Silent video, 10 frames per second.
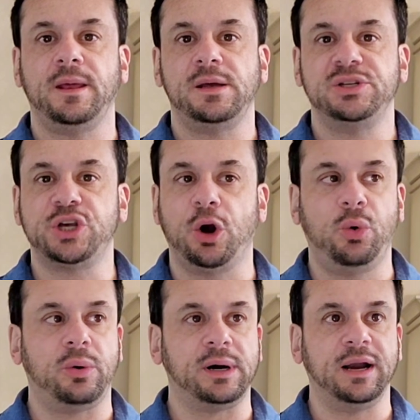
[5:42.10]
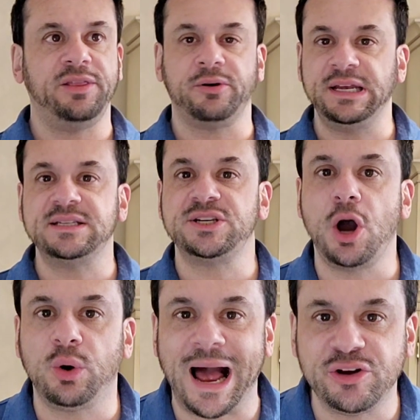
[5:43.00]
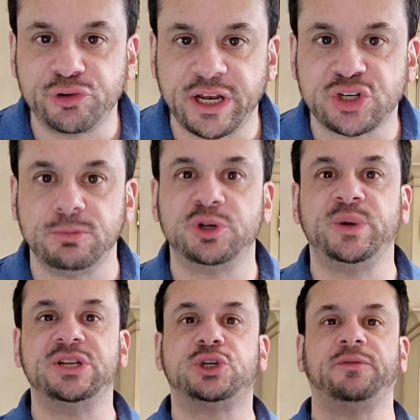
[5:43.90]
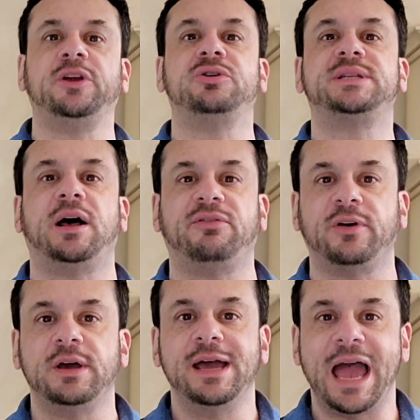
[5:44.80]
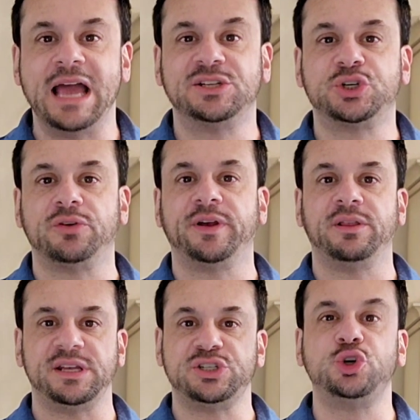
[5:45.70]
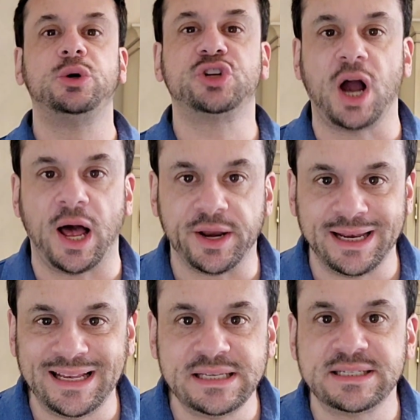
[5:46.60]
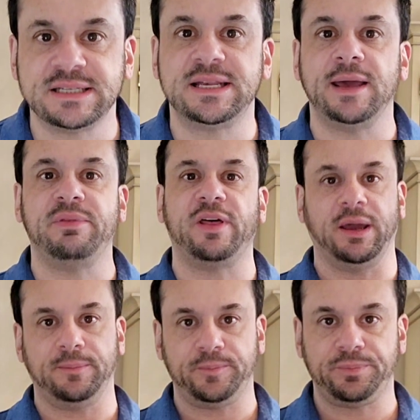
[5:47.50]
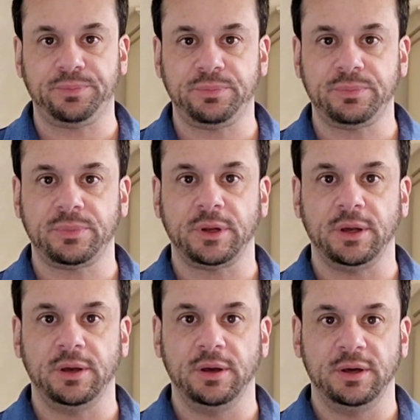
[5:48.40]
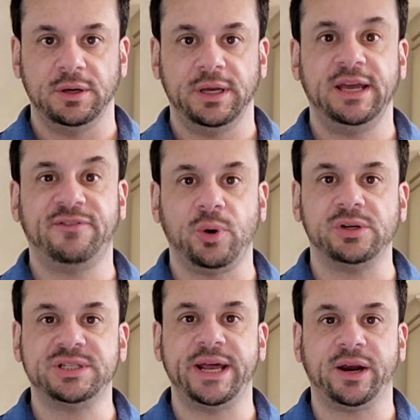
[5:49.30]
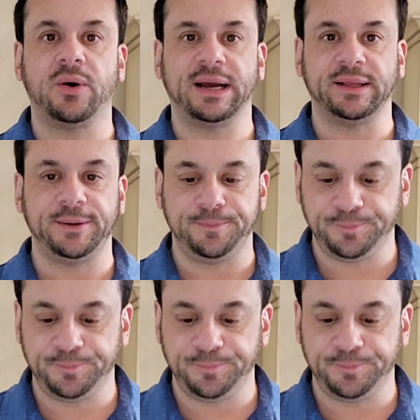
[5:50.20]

So there is no contradiction between serving yourself and serving this Jewish God. It is the same thing, if you understand it correctly.